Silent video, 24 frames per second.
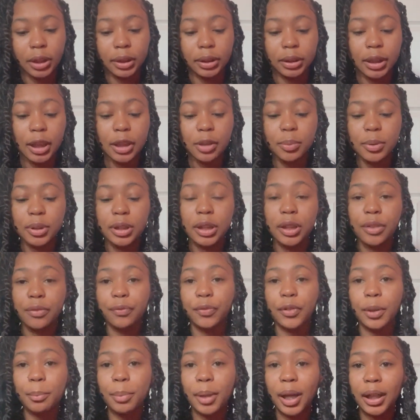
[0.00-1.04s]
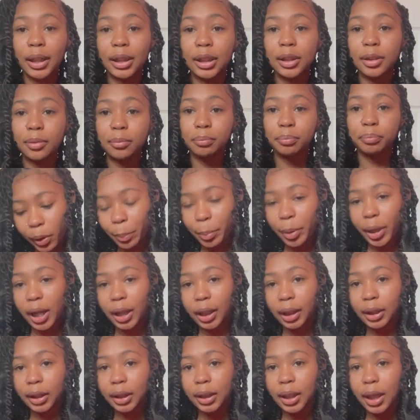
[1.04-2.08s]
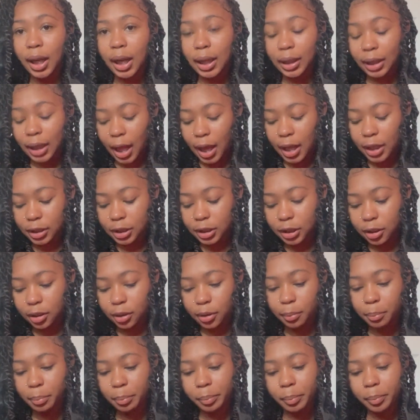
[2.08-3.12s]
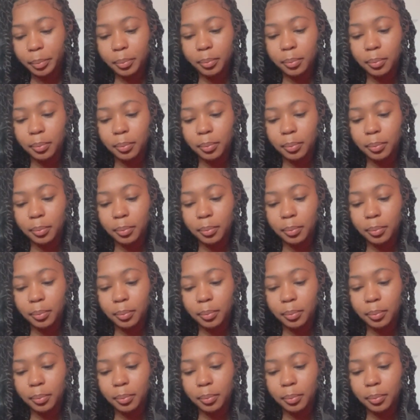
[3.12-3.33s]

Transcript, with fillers: that's what's in the front pocket pocket I got some